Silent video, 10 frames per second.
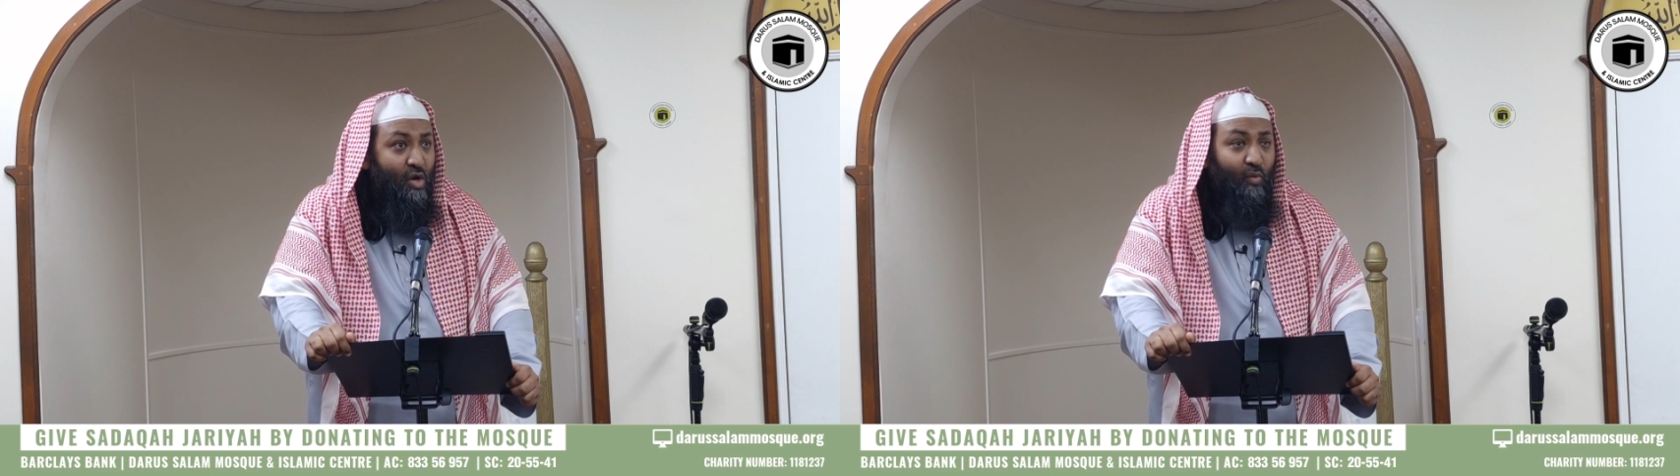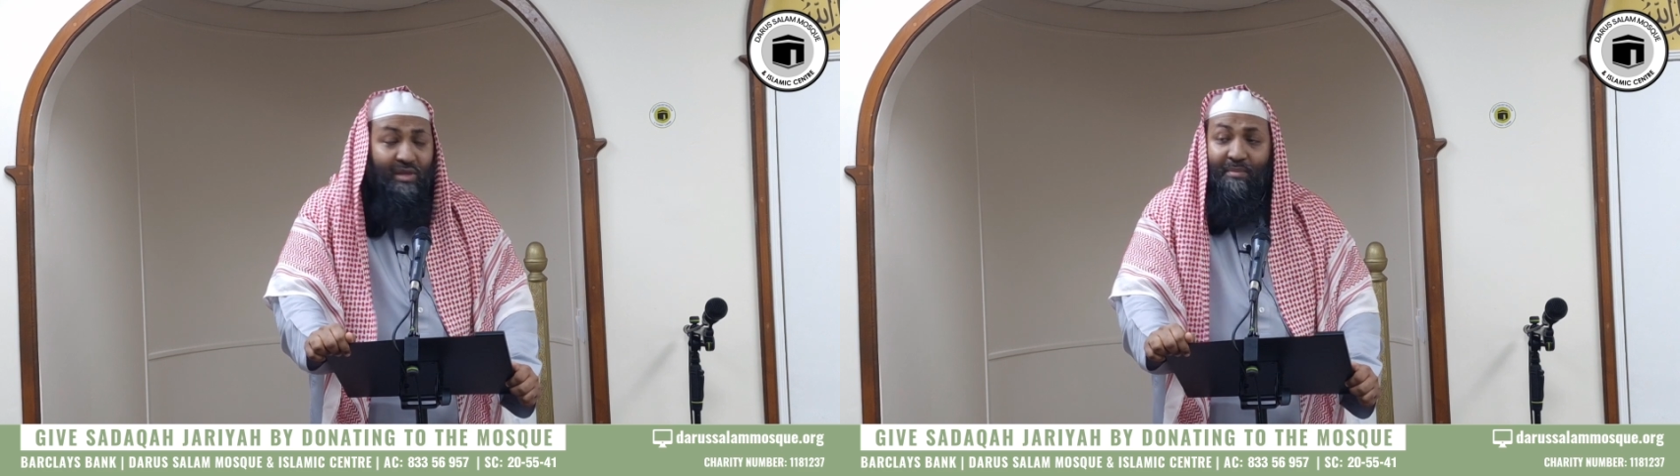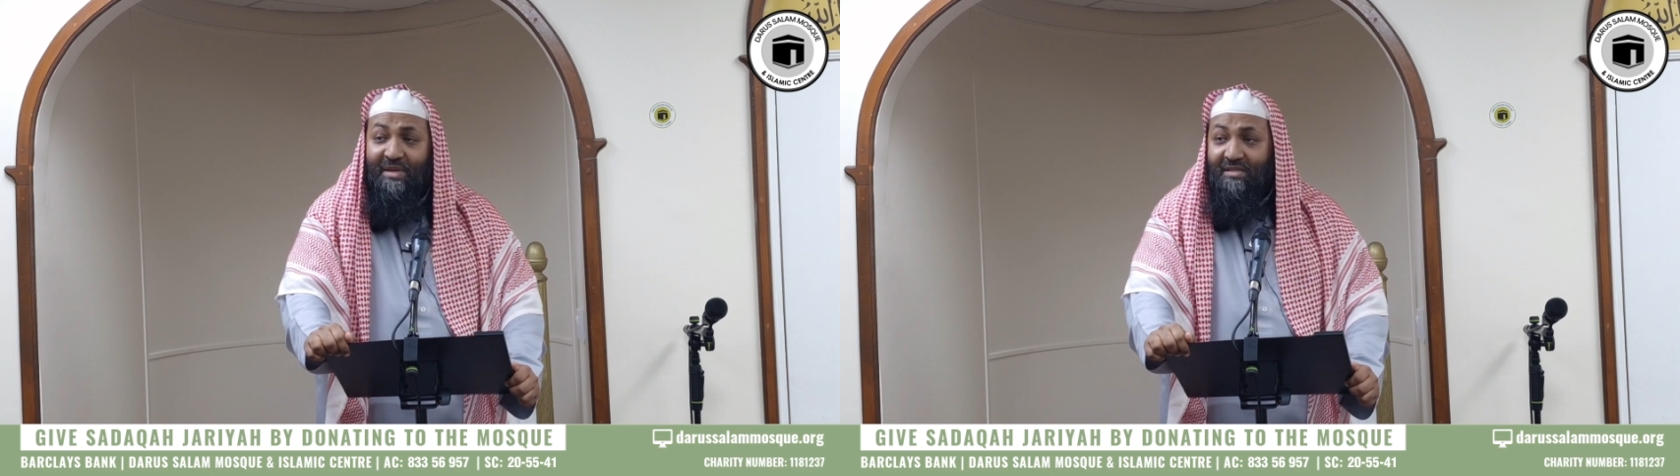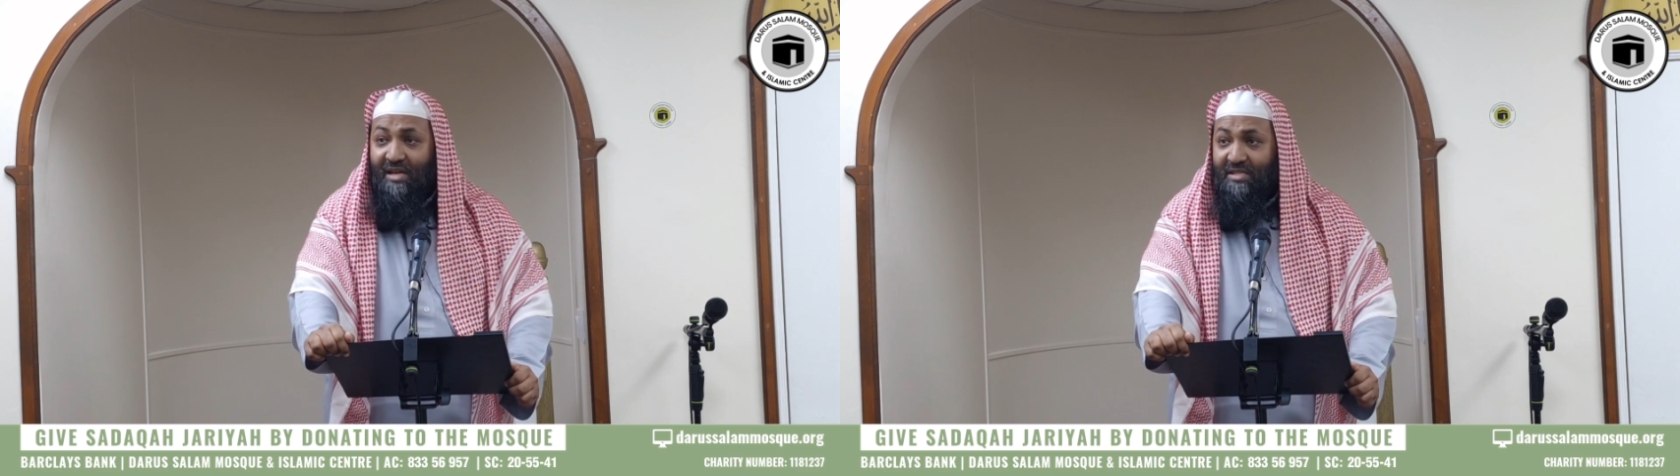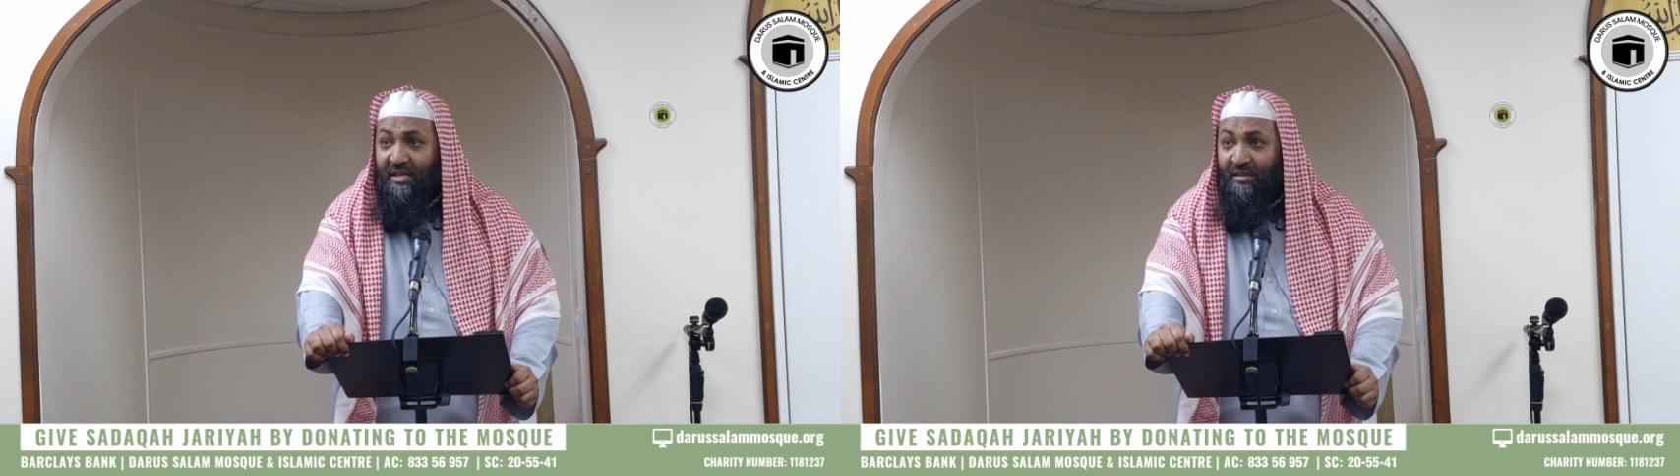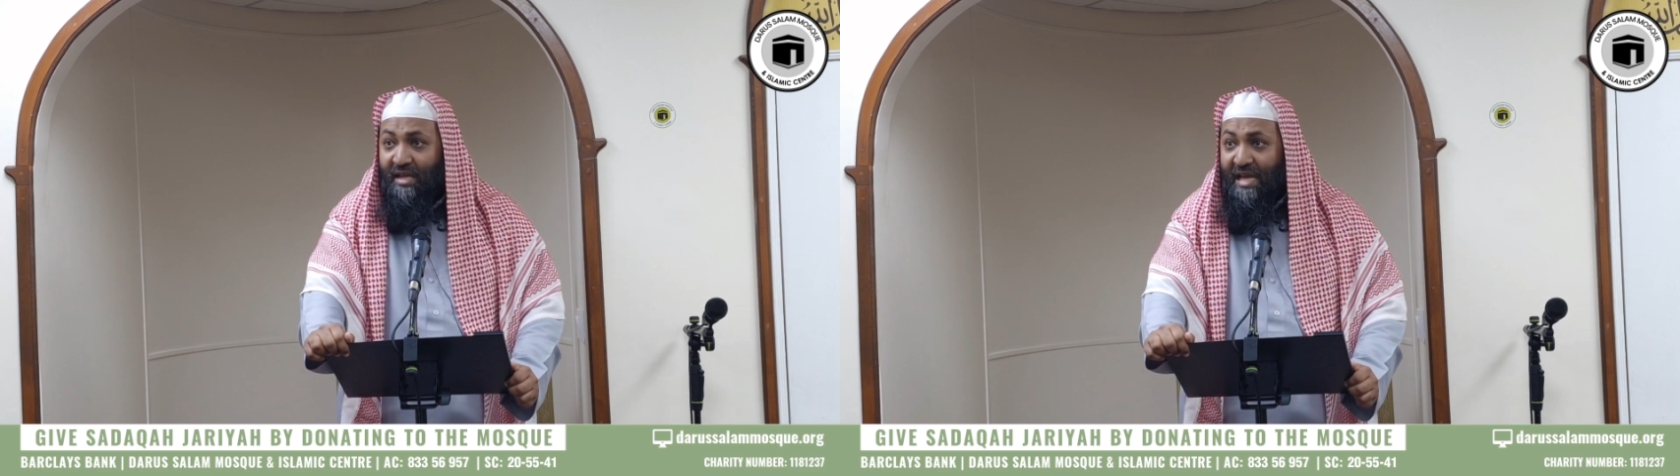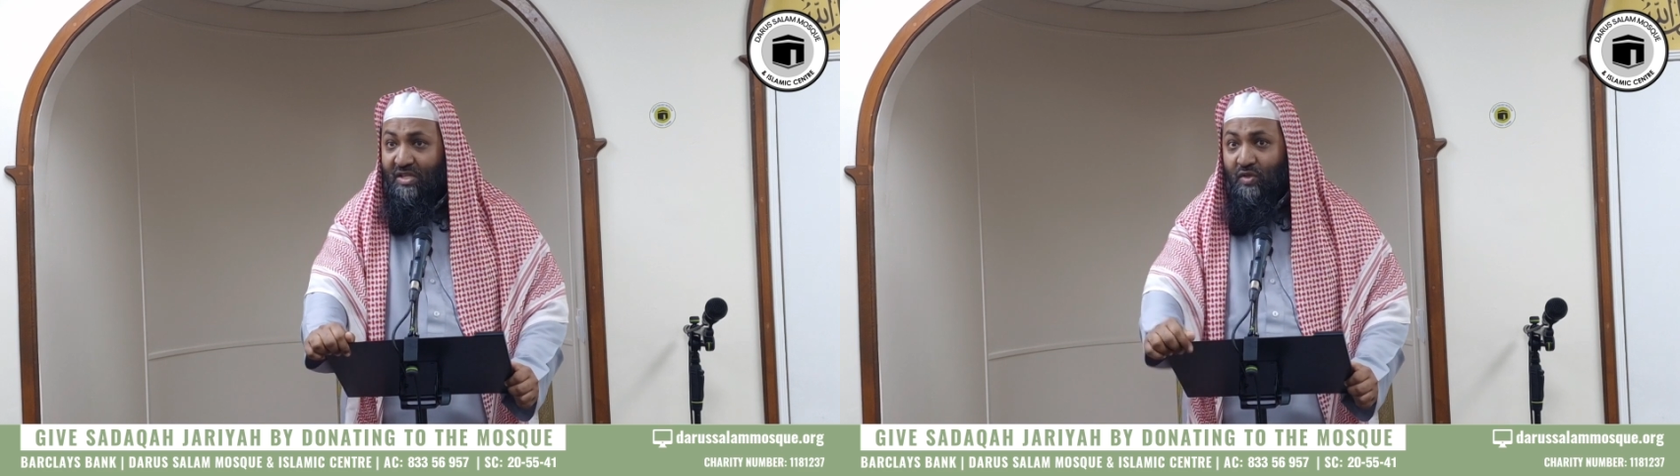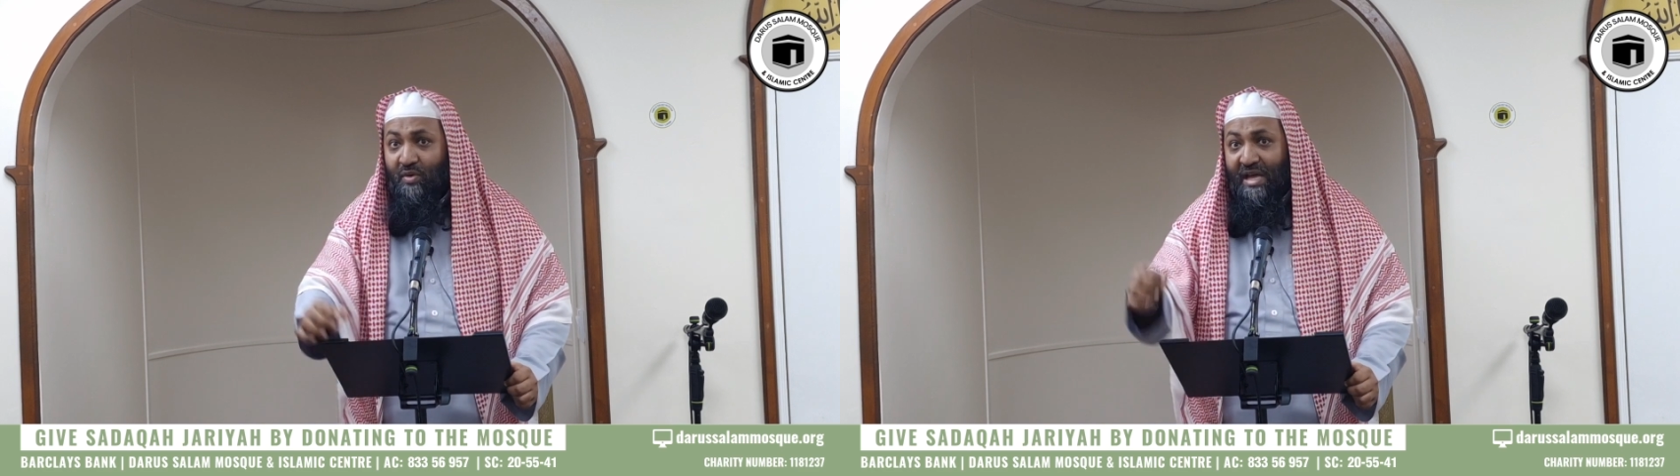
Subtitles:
when the masajid, as soon